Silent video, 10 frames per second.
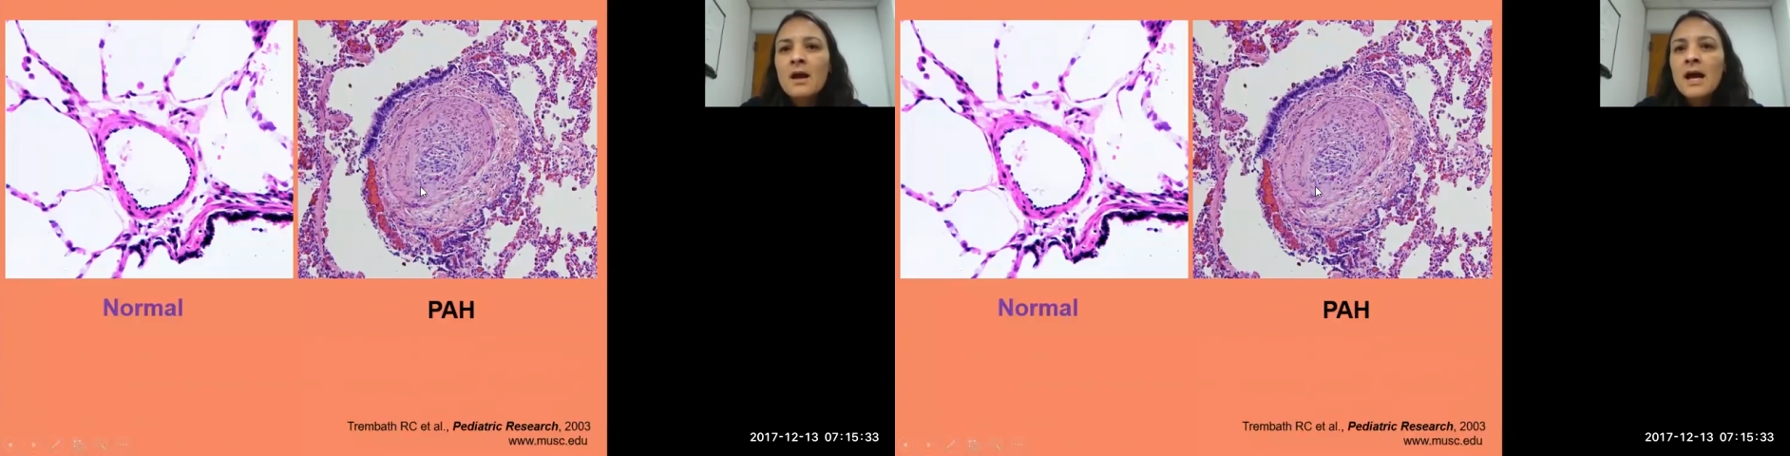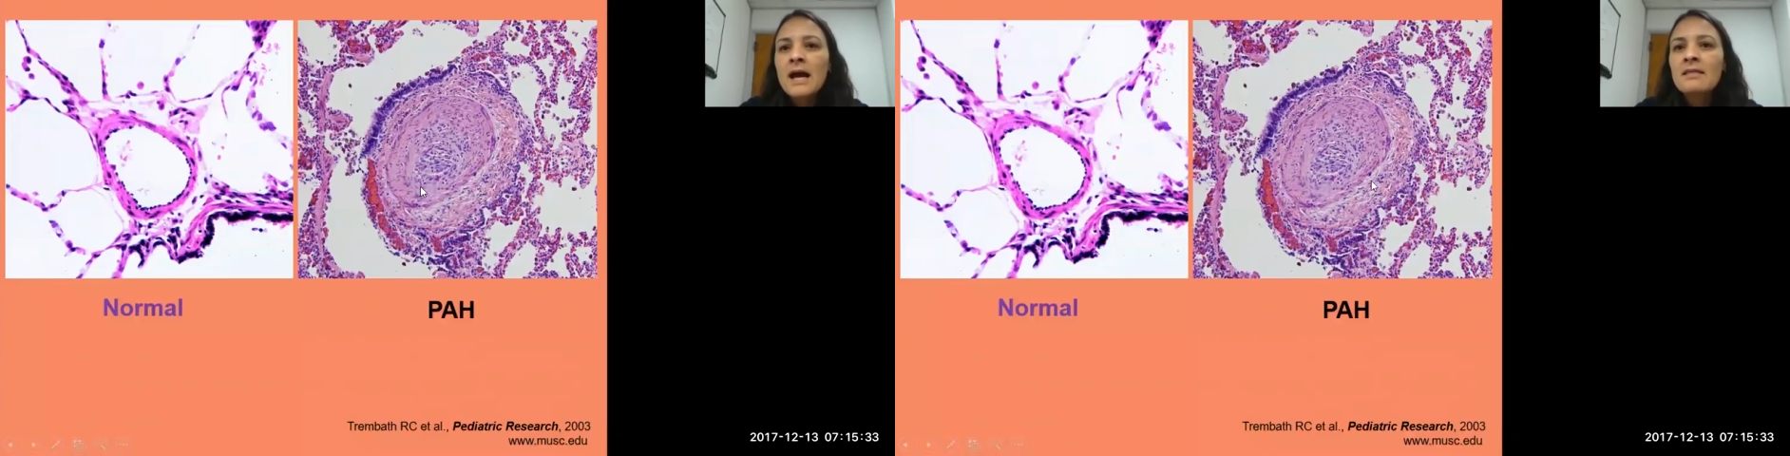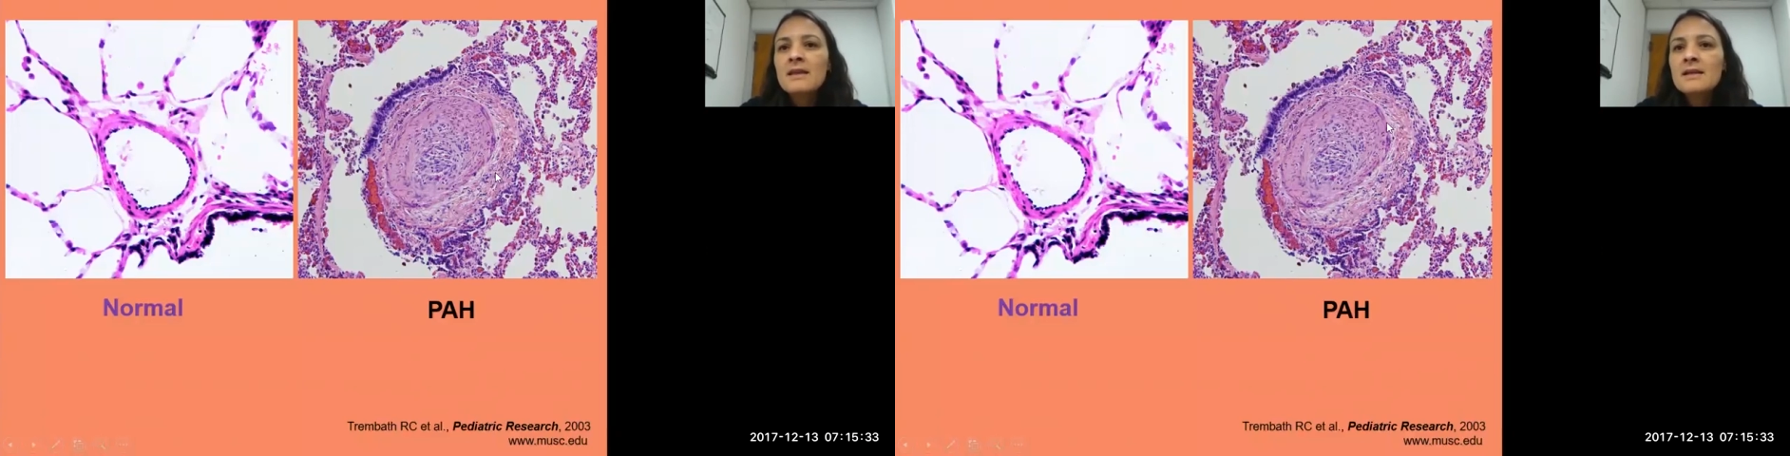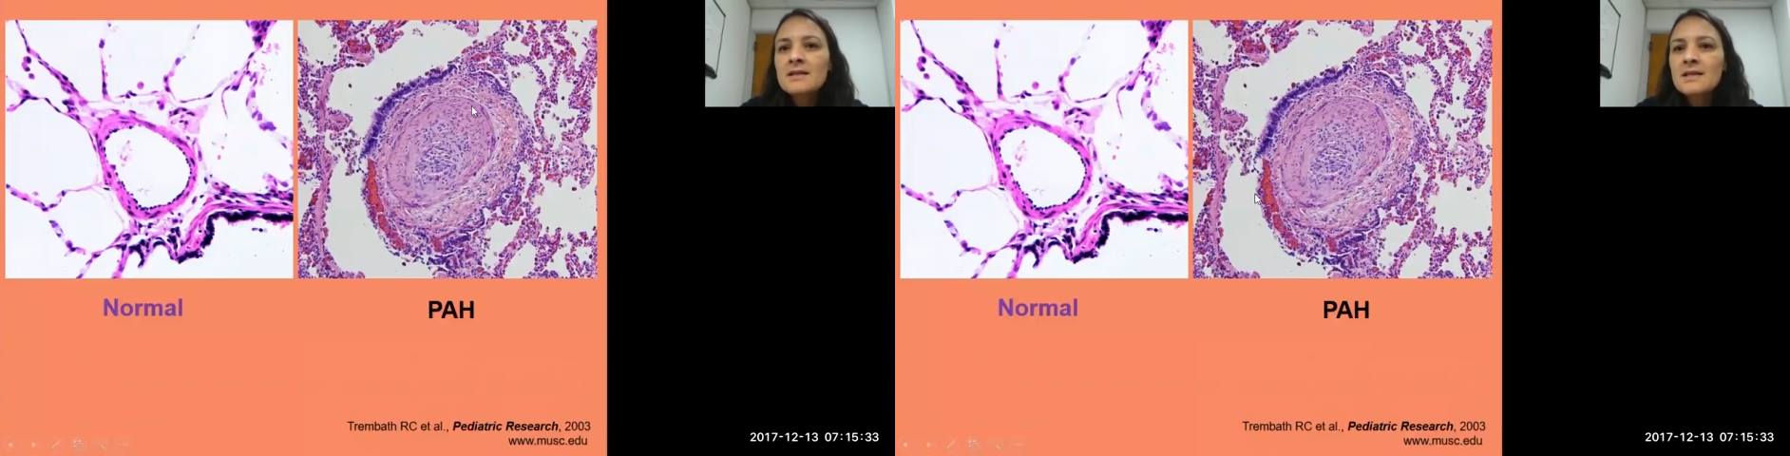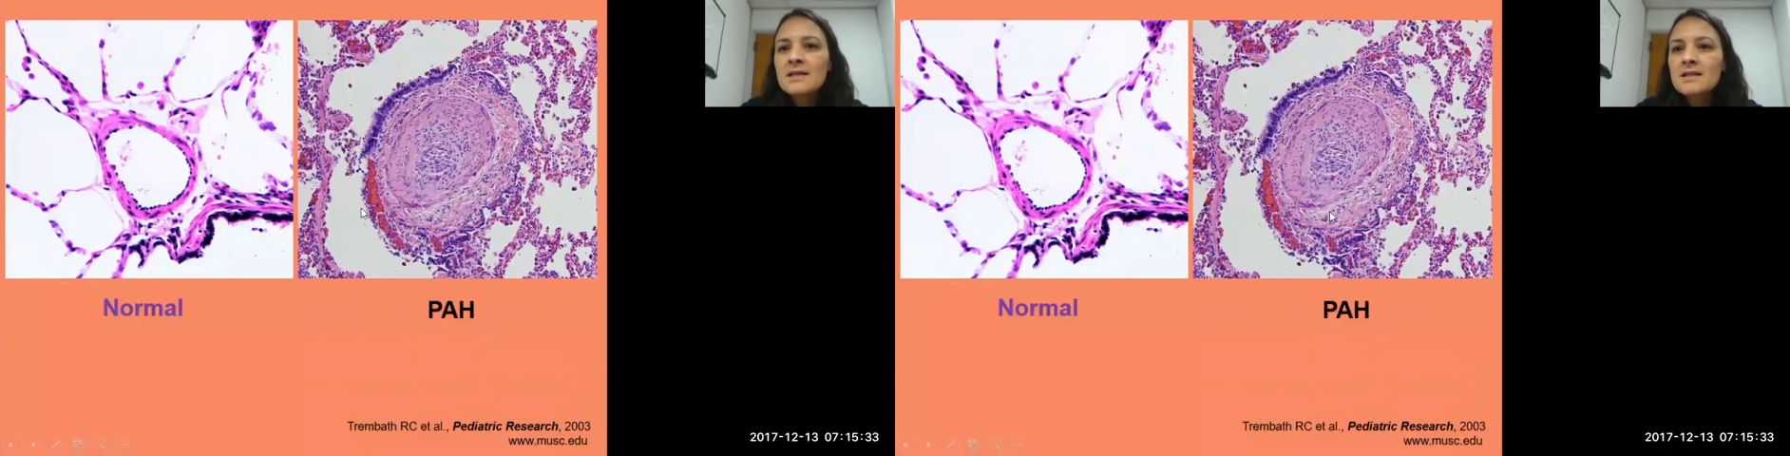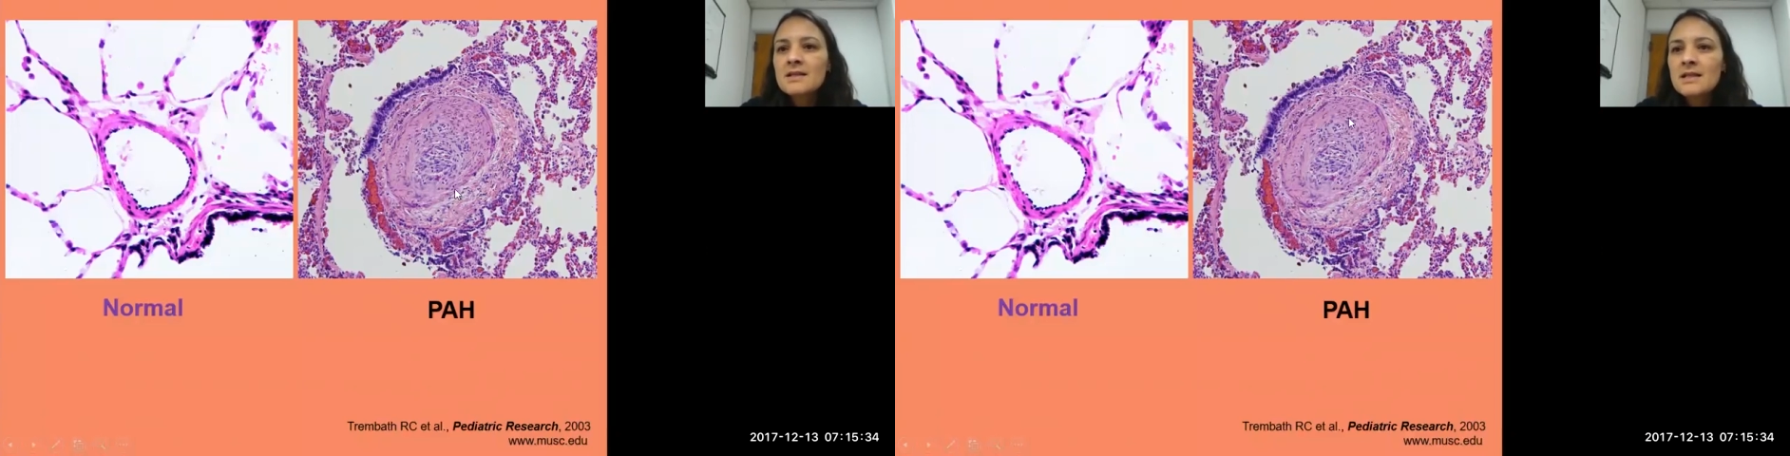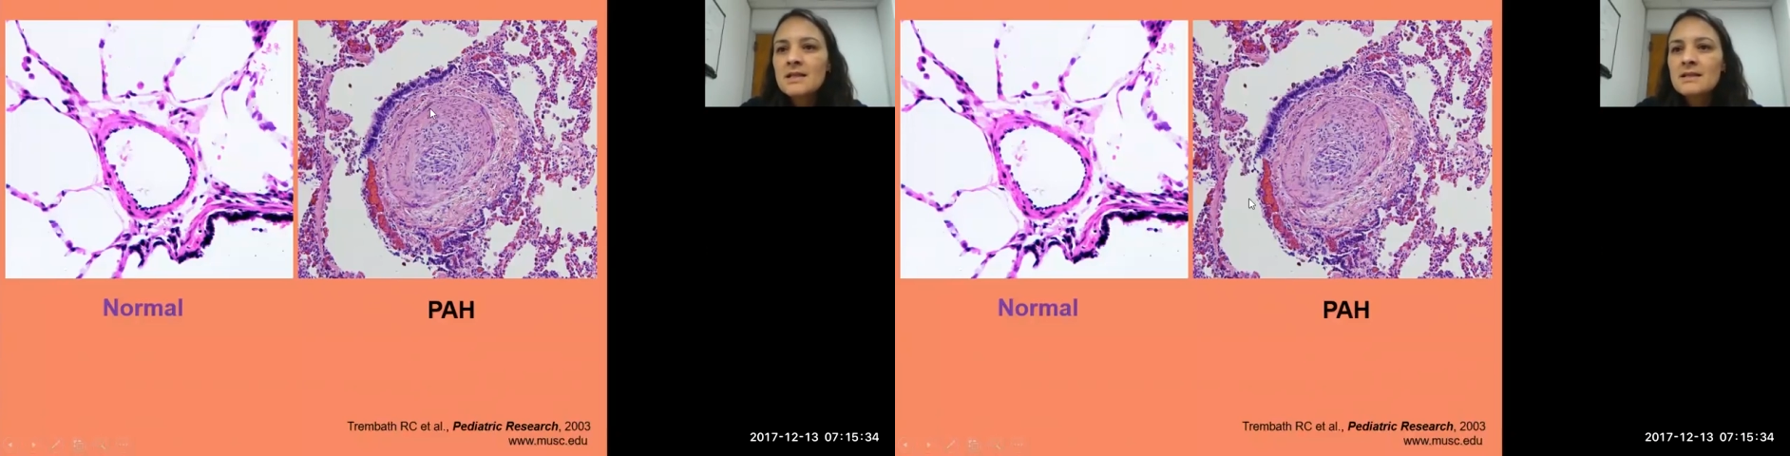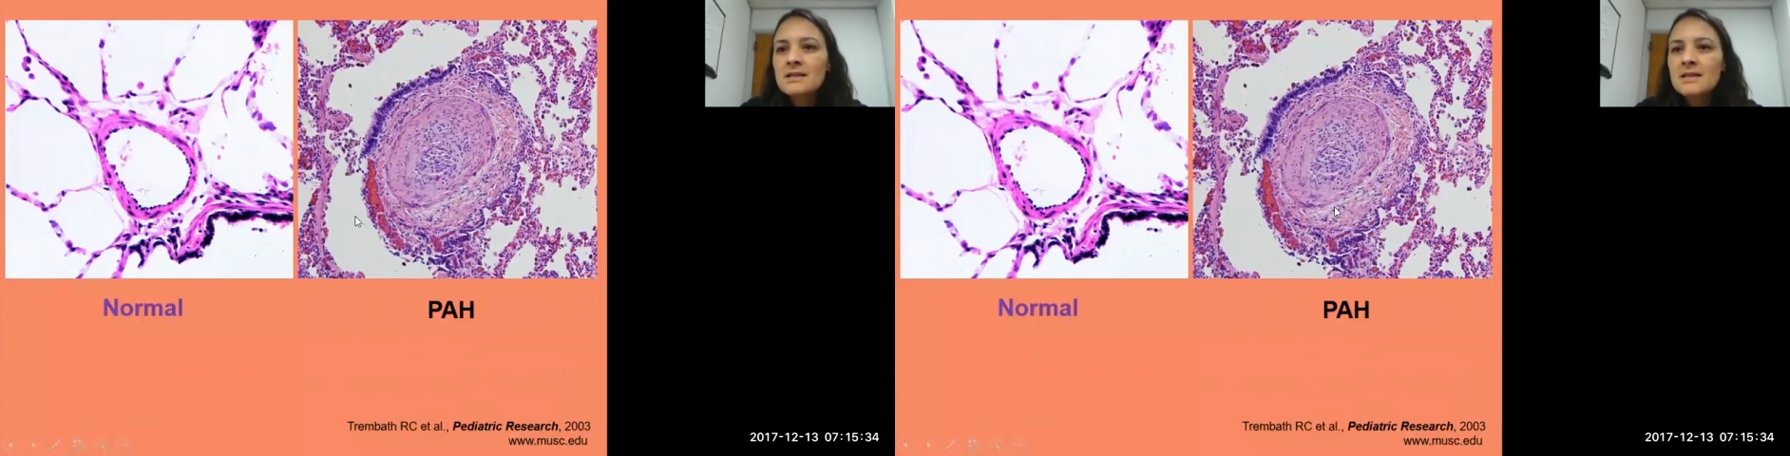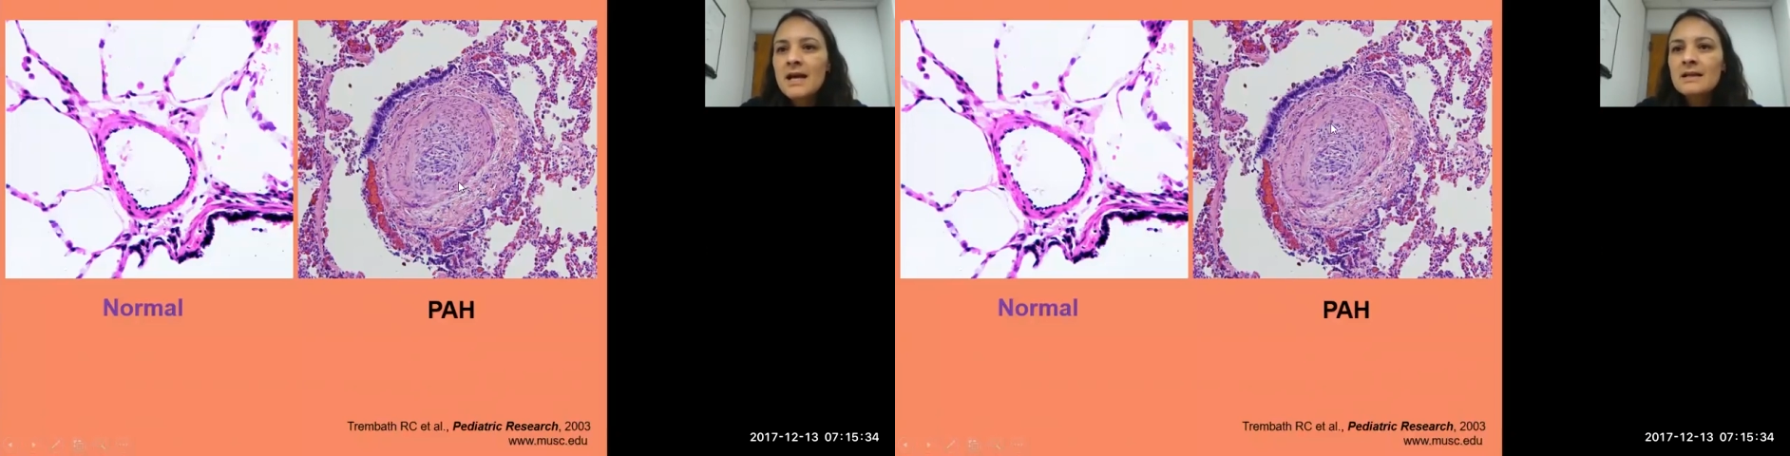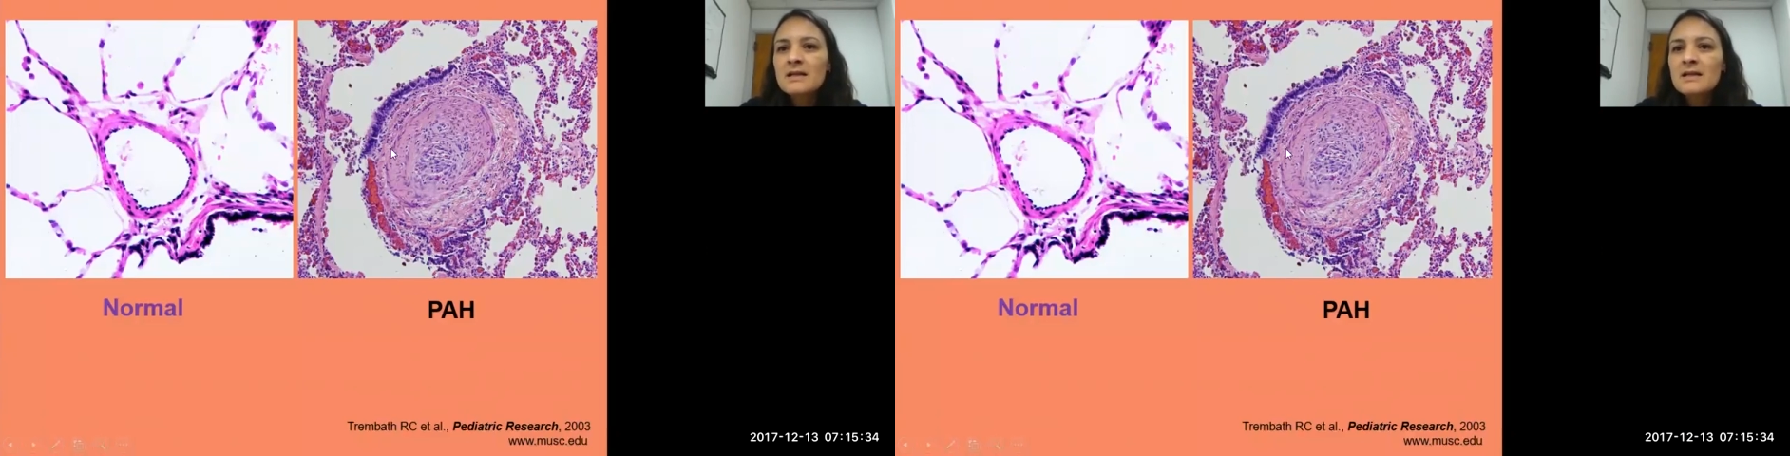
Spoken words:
And this is the disease that